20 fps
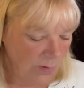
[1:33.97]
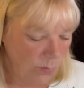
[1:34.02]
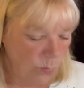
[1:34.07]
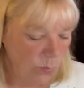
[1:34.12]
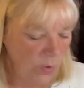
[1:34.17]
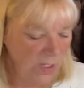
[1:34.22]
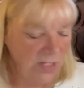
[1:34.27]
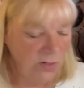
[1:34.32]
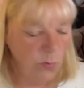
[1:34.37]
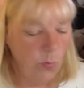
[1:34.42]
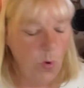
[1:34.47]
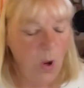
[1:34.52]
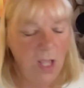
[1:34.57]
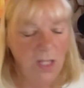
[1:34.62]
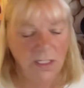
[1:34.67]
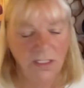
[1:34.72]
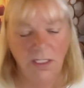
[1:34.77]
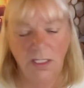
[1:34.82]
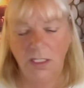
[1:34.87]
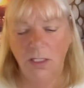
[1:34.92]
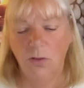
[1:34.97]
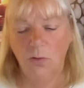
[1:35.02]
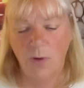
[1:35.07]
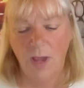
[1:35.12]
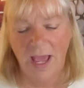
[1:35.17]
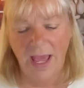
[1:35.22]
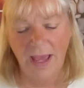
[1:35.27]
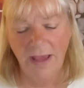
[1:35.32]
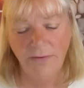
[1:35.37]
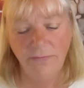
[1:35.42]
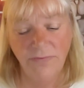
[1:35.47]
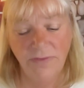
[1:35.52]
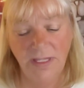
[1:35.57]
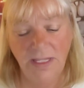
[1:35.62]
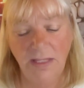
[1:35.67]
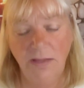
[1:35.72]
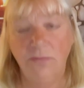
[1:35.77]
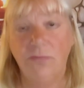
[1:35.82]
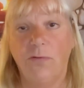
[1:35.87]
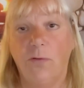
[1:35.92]
week one, you have
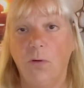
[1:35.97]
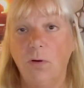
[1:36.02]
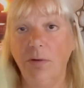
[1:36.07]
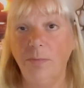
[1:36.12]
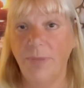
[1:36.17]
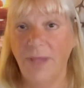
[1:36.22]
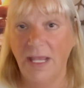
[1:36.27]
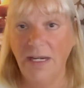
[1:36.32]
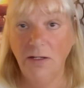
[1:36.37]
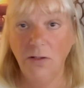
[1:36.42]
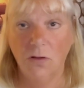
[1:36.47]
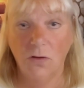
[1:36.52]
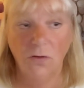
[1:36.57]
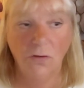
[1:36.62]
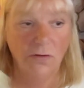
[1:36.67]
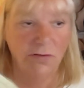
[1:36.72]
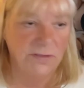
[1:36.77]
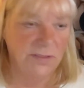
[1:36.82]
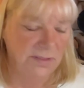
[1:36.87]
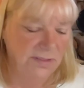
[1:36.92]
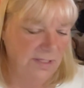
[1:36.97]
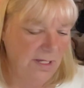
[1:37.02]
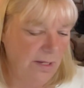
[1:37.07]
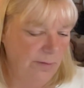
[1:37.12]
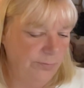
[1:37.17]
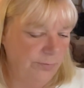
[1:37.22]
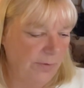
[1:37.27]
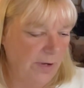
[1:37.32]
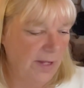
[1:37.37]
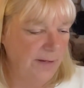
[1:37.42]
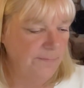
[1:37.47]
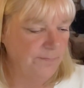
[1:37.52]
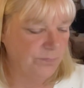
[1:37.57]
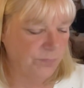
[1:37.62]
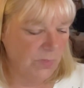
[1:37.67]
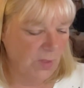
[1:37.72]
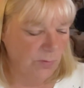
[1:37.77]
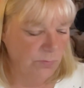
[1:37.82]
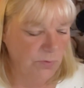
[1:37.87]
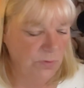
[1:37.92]
the Four of Pentacles in the upright,
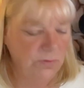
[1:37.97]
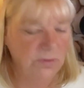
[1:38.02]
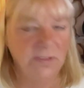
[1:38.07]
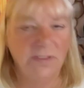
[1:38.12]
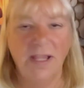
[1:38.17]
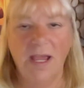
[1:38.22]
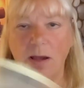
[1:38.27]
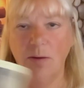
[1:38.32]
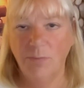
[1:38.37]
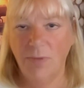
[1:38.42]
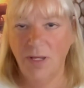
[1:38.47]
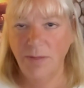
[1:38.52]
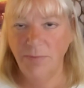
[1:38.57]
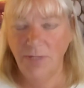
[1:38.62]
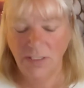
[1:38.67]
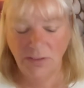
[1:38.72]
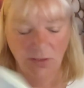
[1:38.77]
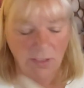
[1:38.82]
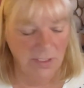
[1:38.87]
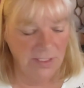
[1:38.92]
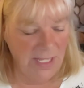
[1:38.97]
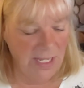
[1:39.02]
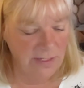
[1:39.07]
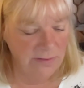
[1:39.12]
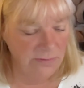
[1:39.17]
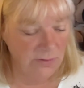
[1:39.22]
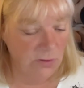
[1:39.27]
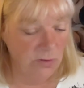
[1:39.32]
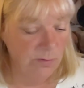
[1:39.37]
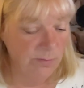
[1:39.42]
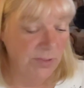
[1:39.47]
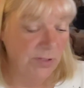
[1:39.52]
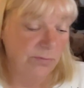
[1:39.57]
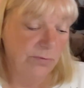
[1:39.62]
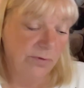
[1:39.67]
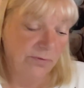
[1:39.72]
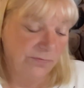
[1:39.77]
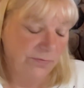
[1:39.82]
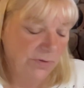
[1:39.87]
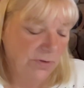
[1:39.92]
rooted down by Major Arcana, the Hermit
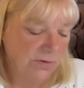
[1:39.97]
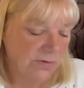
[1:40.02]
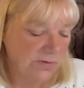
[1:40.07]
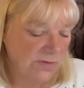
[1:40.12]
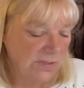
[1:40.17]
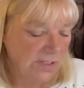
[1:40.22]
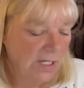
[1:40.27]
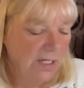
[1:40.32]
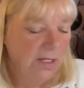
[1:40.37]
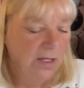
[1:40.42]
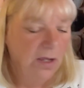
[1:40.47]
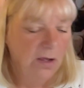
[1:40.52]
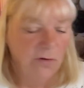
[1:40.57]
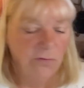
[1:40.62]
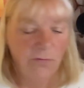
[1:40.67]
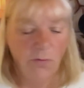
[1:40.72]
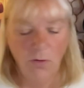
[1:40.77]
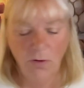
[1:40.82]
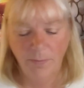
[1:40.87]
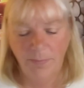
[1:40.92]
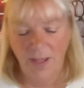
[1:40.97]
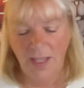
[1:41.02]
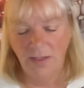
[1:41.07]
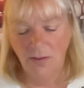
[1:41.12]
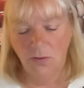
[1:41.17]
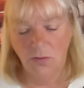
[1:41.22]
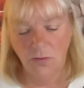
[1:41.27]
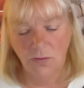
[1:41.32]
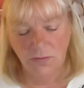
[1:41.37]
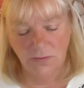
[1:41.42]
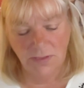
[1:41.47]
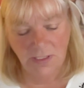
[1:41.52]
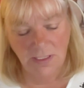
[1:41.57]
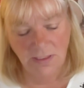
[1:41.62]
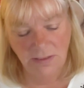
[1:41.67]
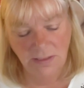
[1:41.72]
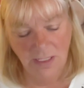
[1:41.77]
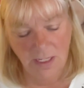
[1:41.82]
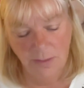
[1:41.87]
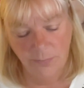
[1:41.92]
reversed. Four of Pentacles
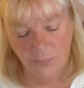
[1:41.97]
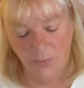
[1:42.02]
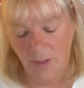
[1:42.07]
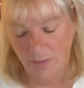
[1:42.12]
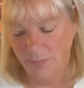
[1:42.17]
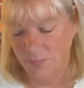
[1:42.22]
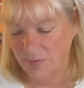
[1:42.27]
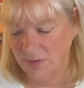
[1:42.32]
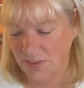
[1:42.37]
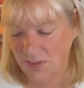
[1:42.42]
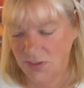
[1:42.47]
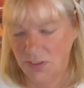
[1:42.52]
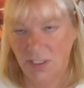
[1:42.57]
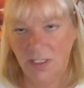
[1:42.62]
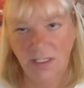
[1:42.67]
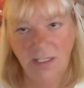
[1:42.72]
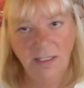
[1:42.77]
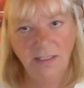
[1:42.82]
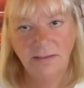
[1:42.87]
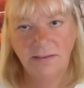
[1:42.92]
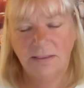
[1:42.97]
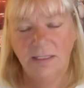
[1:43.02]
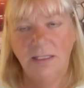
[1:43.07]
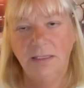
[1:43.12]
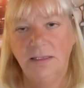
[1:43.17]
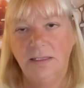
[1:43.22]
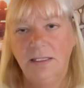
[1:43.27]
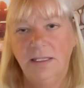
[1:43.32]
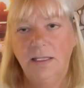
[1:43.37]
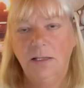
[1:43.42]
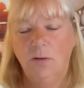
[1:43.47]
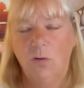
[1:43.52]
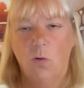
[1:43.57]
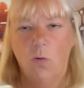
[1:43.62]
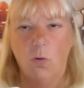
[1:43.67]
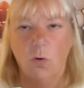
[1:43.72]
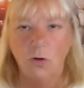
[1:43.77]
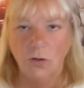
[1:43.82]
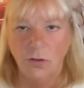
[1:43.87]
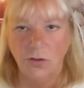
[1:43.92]
in the upright position is the little
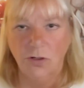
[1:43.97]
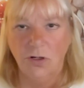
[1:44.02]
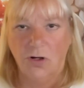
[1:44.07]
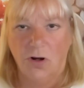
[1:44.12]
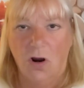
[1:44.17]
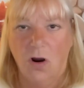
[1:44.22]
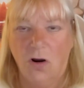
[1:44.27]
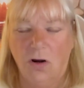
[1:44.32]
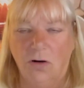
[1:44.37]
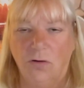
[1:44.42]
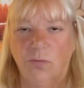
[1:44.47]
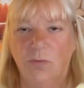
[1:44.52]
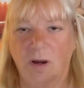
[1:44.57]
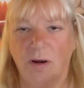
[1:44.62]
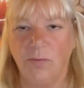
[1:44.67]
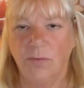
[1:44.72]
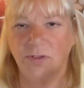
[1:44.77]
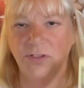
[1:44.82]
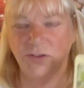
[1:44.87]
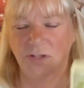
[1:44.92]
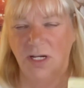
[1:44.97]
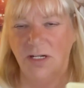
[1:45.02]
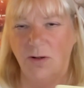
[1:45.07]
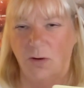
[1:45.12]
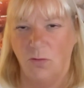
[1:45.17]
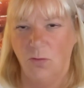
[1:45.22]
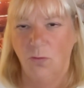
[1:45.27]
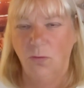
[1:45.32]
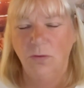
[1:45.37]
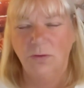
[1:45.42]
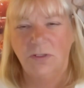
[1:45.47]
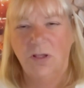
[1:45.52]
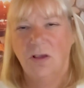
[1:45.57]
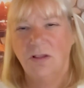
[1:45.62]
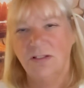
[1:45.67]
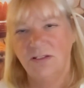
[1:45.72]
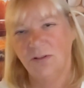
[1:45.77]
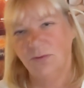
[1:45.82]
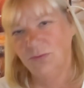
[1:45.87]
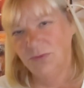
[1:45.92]
hoarder card where we're trying to hold
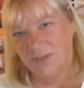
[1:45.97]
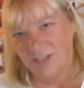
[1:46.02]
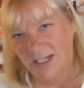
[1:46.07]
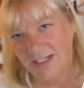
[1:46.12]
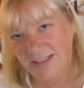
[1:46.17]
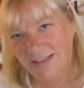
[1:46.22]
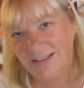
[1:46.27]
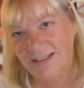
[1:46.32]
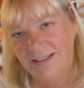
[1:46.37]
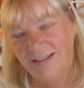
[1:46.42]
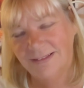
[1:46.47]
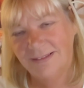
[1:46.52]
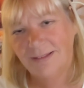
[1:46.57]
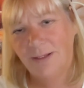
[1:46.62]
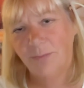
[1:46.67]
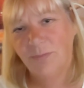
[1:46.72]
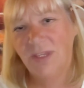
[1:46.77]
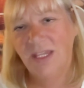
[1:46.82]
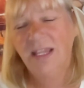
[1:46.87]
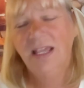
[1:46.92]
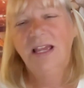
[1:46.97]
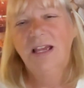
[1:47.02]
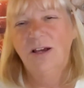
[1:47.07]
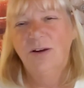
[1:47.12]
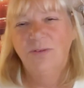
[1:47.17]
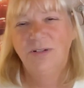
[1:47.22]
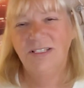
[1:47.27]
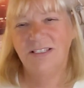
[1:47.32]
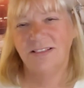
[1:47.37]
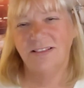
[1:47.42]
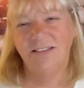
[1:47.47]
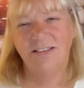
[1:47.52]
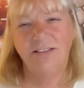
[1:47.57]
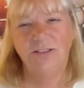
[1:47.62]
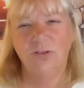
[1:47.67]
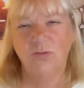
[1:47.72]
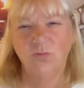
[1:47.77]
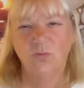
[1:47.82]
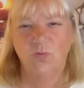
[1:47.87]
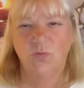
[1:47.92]
on so tightly to something. We just
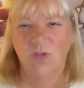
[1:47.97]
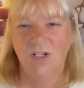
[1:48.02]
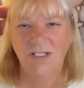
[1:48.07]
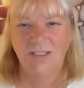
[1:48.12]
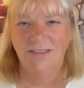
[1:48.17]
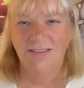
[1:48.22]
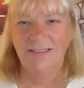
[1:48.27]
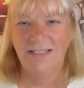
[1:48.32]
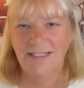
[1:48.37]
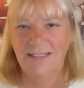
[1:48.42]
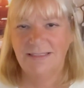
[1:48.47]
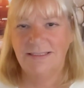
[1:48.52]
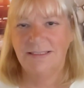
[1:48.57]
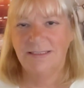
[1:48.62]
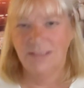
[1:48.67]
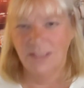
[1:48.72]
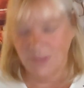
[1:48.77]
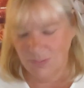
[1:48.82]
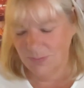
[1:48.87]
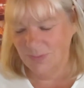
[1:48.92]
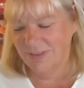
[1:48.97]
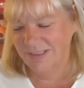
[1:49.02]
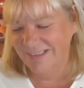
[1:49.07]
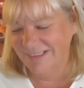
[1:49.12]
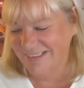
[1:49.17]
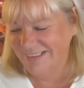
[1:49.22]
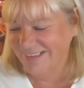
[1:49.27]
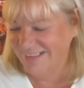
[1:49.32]
don't want to let it go.